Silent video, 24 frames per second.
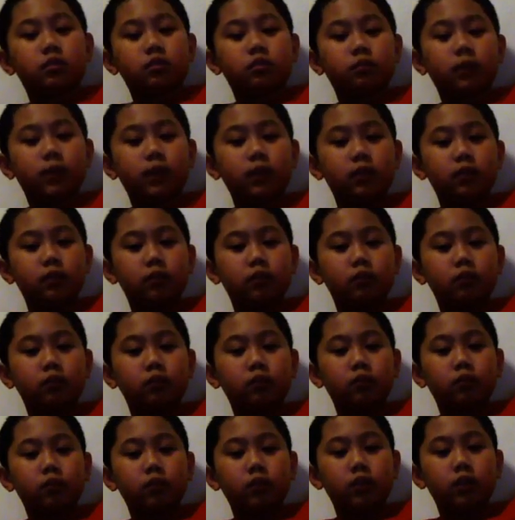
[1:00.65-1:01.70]
2 by 2
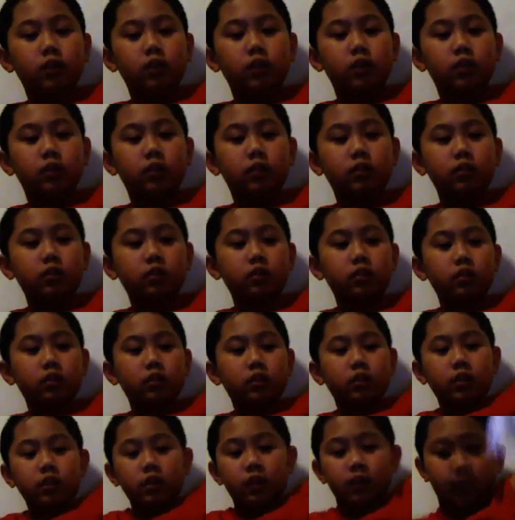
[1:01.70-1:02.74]
is,
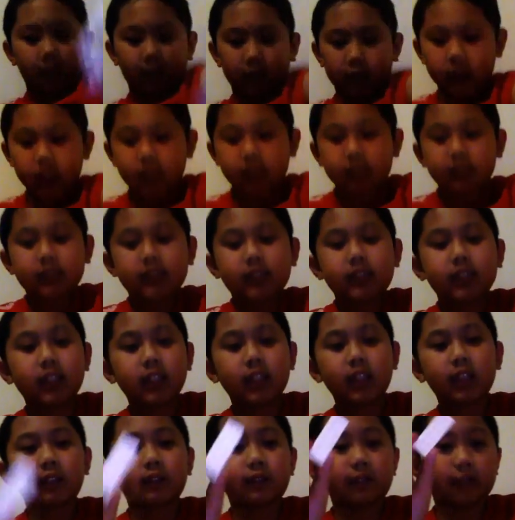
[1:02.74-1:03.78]
like, let's say
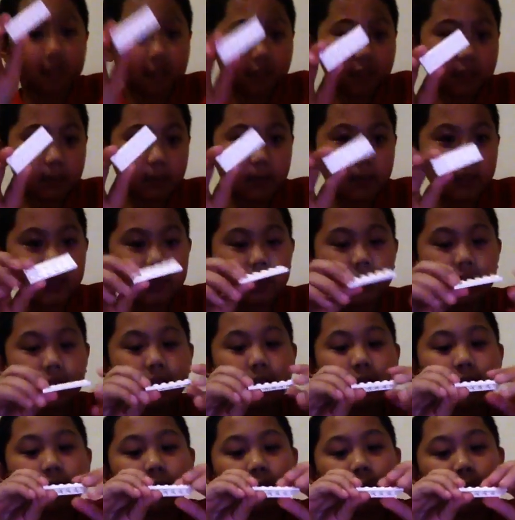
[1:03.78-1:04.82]
this big
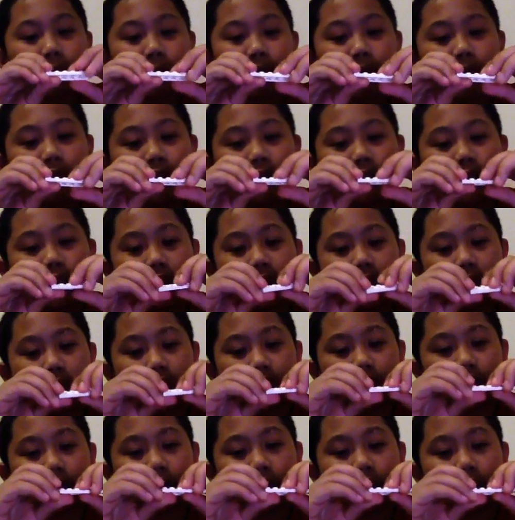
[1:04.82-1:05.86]
piece,
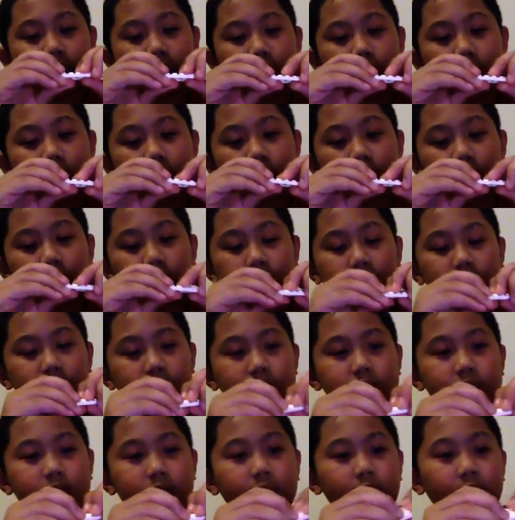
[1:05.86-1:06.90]
cut
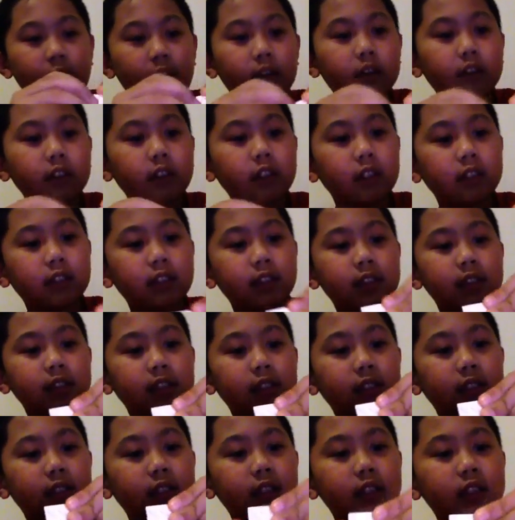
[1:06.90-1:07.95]
this out, and it's
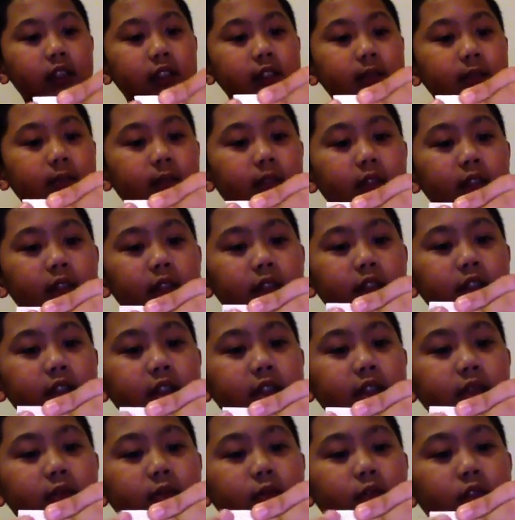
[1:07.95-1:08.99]
like this one.
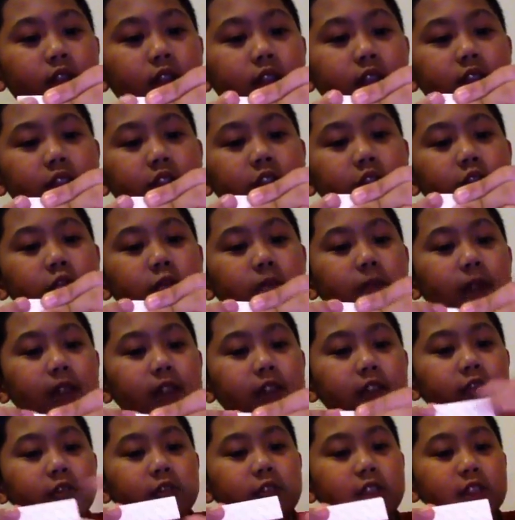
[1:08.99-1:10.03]
This one is a 2 by 2
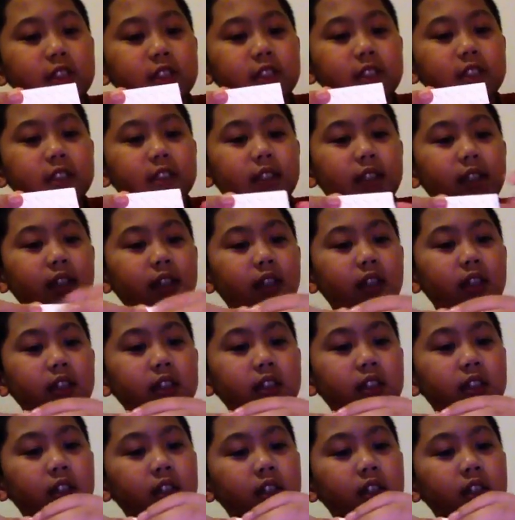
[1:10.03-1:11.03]
since it's like this.